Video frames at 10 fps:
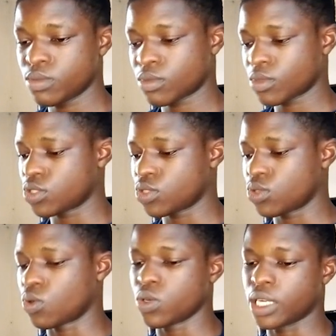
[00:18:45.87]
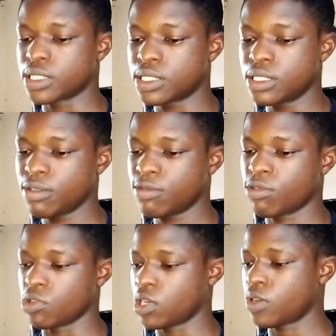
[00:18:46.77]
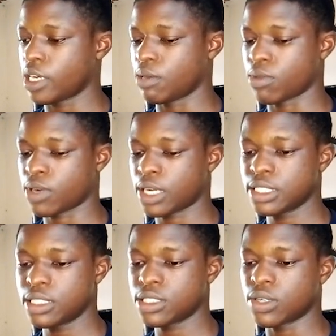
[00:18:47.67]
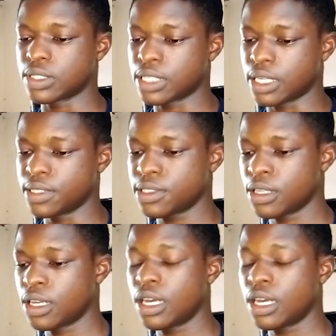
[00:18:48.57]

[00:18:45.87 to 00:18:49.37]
So you can see, for now I am writing this content,